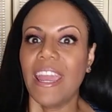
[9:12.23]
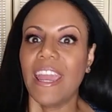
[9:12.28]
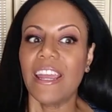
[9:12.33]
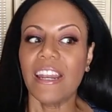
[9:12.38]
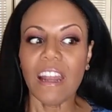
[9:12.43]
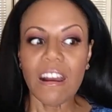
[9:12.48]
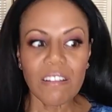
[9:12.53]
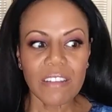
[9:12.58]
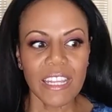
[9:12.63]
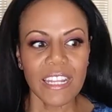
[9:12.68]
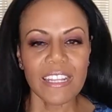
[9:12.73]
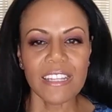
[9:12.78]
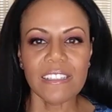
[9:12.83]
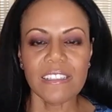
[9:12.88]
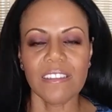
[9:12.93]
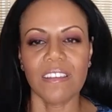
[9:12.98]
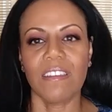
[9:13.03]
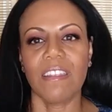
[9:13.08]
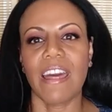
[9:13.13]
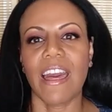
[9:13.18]
And I'll get
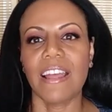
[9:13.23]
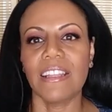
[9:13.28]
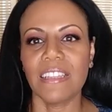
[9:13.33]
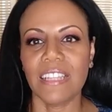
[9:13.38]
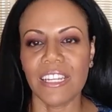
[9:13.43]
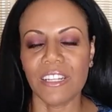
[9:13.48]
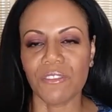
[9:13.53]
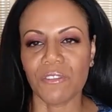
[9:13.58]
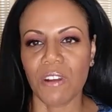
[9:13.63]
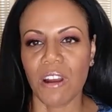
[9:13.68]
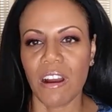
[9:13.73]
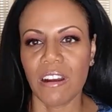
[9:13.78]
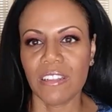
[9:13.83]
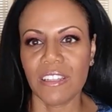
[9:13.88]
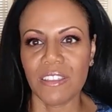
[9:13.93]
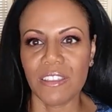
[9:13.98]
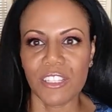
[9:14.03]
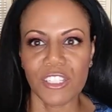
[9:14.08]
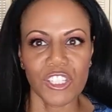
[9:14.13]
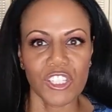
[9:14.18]
into that later
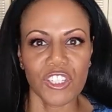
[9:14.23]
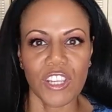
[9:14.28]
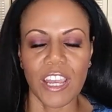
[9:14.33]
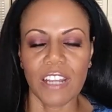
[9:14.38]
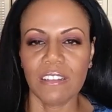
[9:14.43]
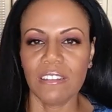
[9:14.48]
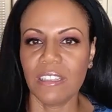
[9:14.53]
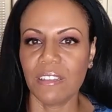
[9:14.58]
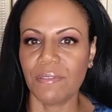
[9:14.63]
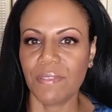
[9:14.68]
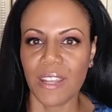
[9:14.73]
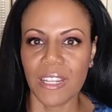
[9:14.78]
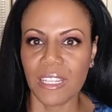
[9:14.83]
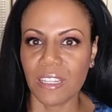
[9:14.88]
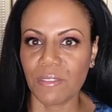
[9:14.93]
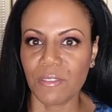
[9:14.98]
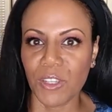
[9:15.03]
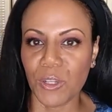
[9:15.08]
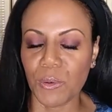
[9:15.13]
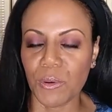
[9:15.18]
on in this channel if
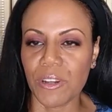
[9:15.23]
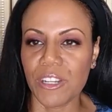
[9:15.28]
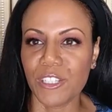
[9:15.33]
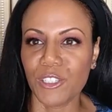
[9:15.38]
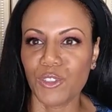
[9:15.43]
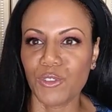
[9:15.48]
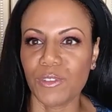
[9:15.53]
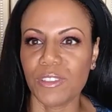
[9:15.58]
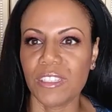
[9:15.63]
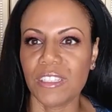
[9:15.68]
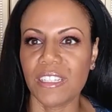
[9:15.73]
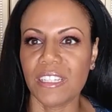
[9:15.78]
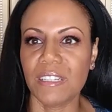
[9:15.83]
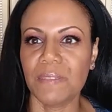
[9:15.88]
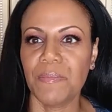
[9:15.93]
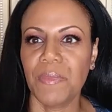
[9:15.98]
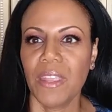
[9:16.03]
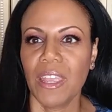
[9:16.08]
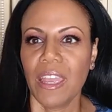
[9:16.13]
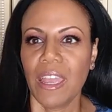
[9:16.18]
any of you are
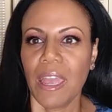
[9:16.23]
interested.